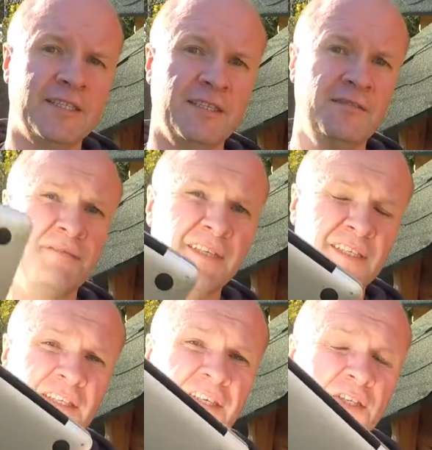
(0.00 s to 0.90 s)
and if you've done a
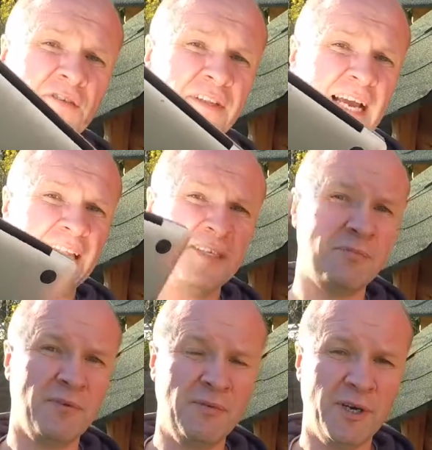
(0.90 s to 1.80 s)
search on that, that's
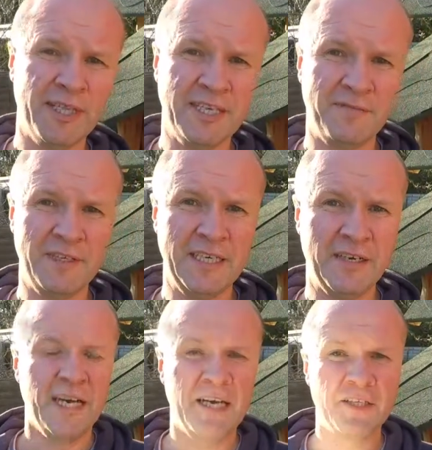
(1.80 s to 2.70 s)
probably why this
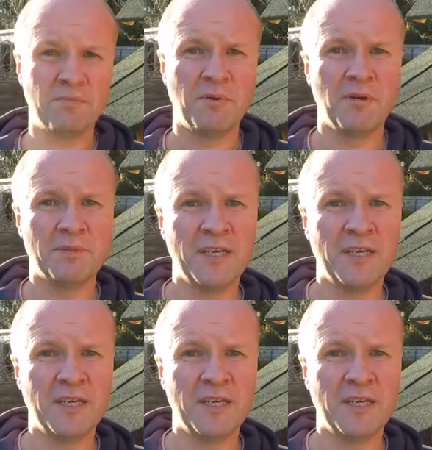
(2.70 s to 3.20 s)
video has popped